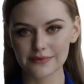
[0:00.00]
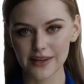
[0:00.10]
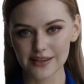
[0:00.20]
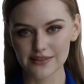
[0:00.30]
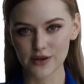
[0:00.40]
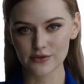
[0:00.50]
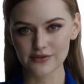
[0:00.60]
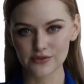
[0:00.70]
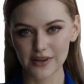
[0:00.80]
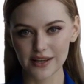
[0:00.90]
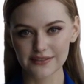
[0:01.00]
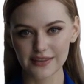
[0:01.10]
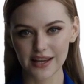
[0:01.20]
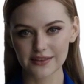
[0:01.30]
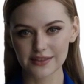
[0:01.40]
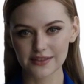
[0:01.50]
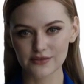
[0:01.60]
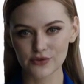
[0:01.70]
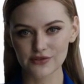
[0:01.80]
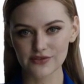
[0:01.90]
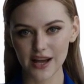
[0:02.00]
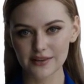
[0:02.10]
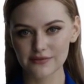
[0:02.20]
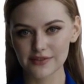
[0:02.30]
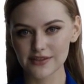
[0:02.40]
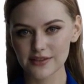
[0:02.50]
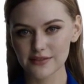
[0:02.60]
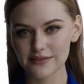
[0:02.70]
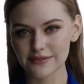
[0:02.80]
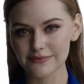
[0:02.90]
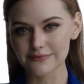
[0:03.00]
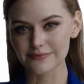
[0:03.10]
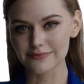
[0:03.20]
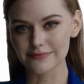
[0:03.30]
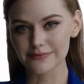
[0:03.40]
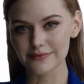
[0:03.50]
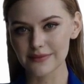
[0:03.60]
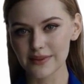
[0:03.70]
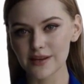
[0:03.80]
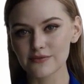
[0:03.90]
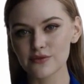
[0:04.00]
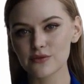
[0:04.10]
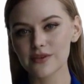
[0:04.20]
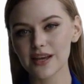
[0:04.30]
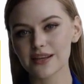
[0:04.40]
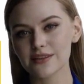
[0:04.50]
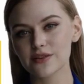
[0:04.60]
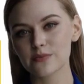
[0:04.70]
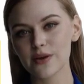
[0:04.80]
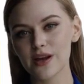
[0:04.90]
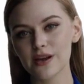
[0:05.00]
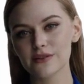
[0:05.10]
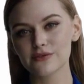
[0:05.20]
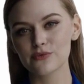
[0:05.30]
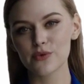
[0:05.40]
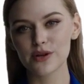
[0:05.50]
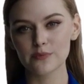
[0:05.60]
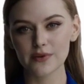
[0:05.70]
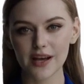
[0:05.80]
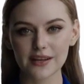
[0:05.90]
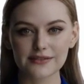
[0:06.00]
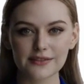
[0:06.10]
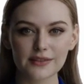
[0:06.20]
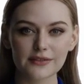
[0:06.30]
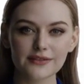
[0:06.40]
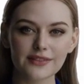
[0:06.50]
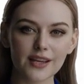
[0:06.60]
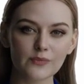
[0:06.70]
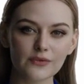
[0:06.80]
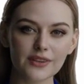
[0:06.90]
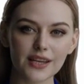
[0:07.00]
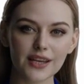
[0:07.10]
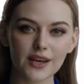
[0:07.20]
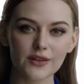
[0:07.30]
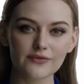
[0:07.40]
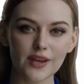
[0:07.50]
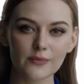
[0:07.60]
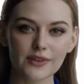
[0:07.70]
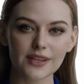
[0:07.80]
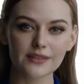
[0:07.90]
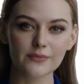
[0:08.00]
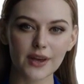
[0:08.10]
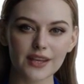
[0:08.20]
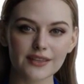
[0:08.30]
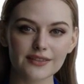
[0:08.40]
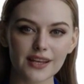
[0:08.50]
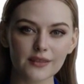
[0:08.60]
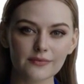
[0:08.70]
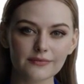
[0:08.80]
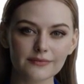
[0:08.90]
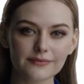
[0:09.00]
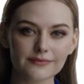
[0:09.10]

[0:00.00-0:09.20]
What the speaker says: It's also less likely to attract visitors. If you created your blog through WordPress, the site will take care of updates by itself.